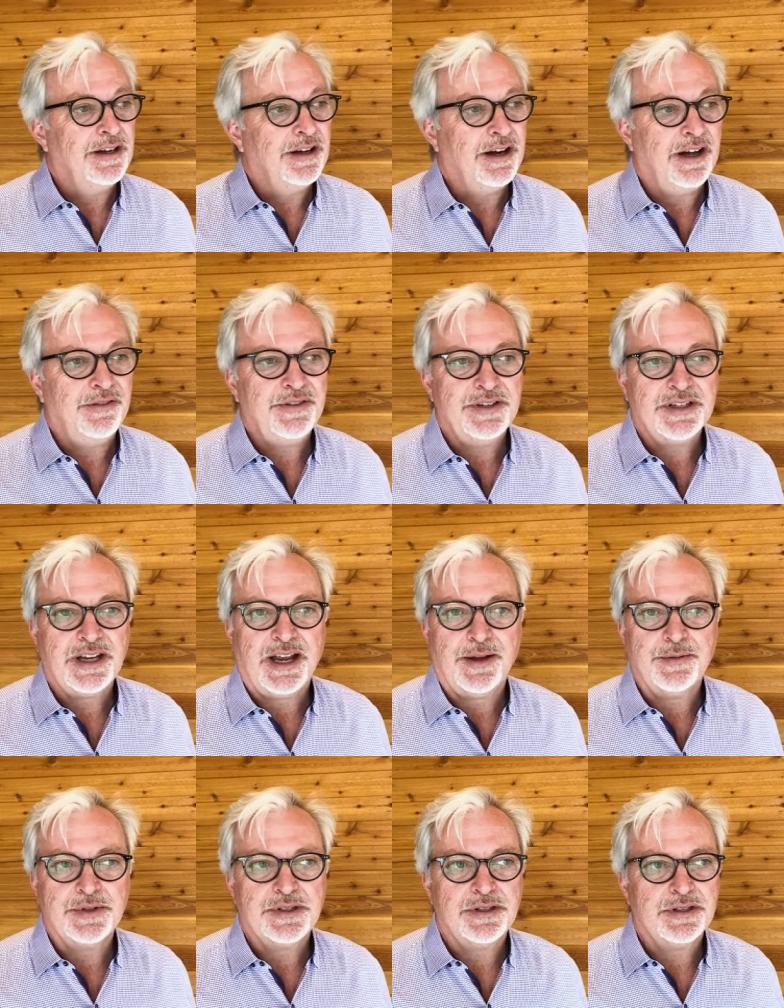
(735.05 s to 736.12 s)

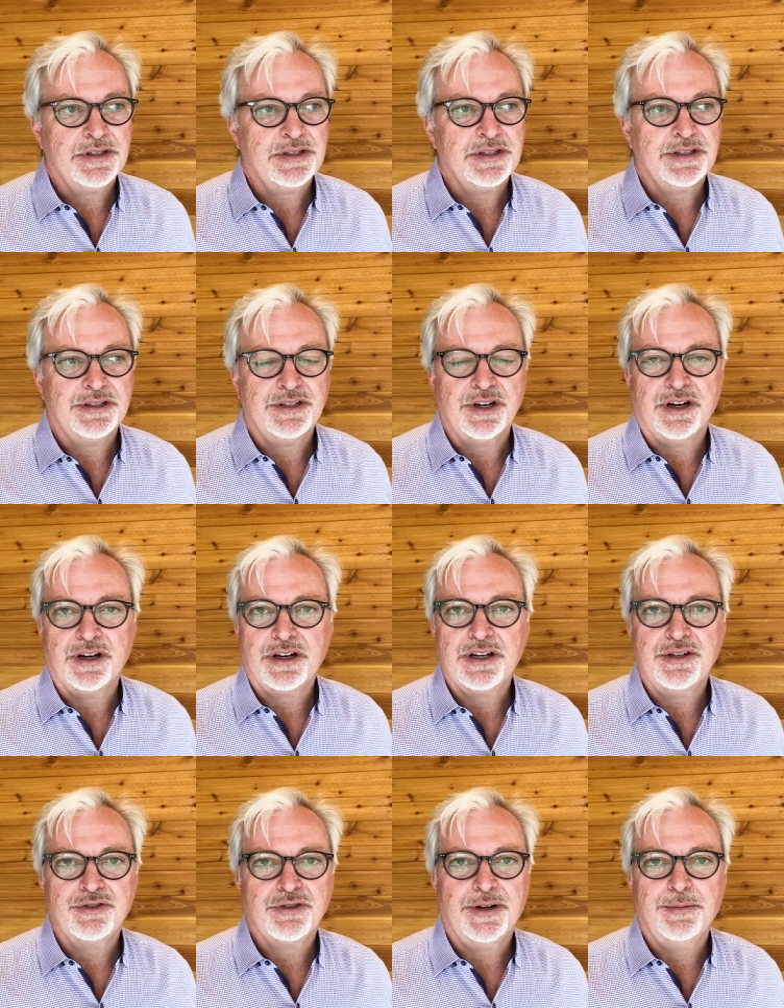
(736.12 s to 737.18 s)
oftentimes this is a dark
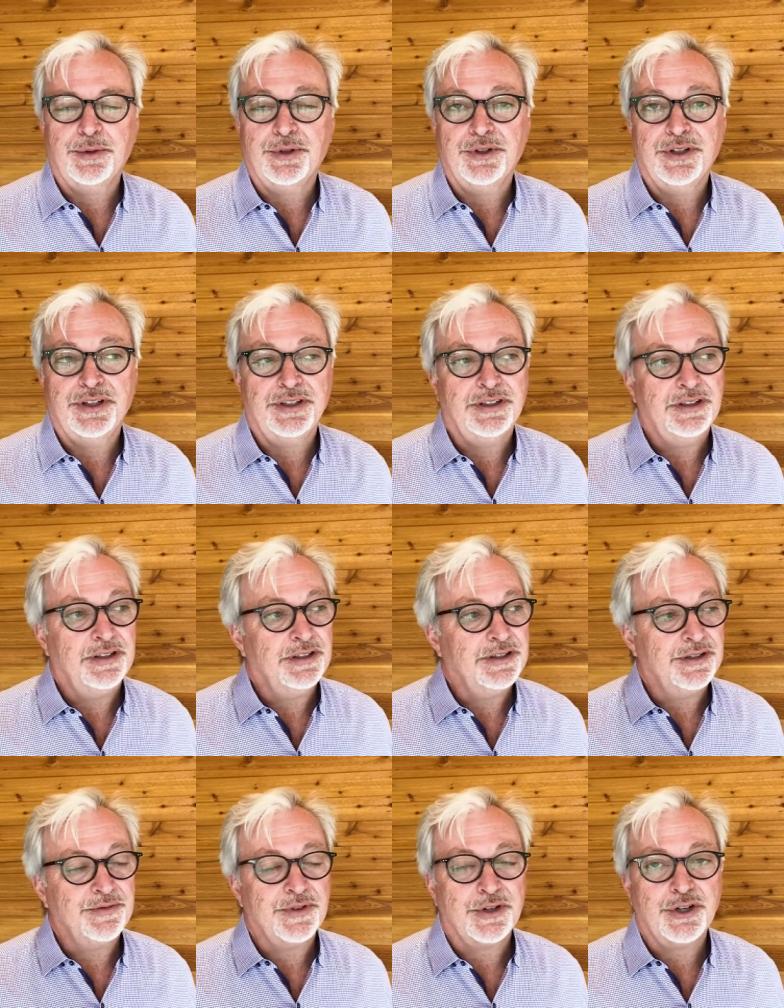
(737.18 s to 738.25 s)
and troubled and
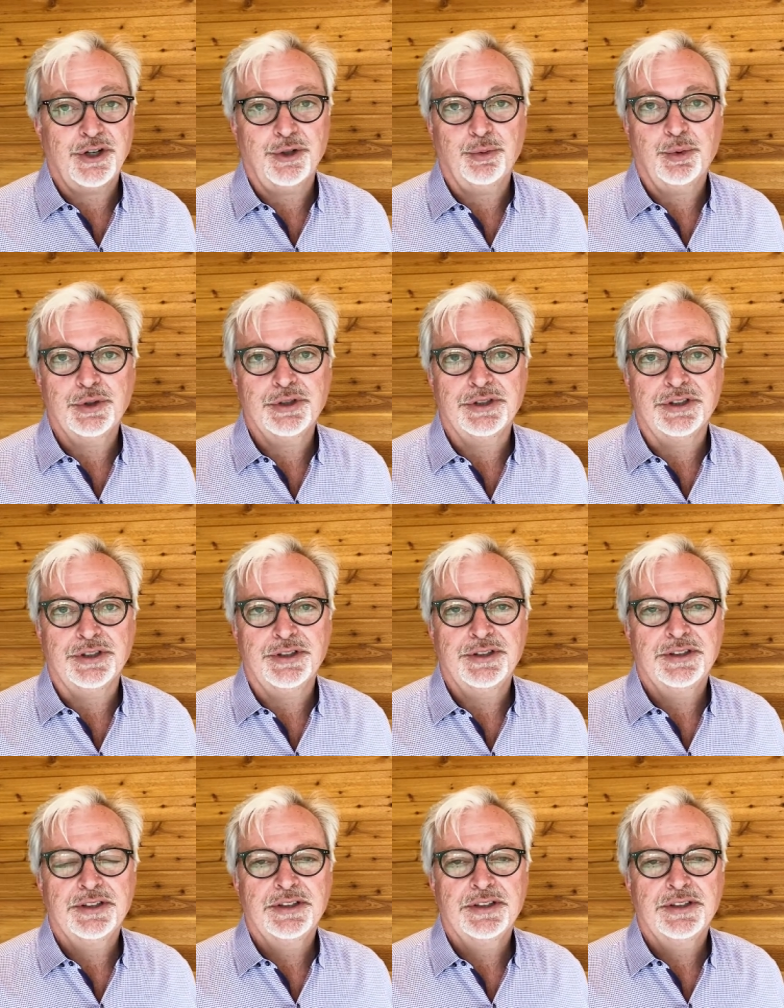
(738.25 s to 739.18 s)
difficult world.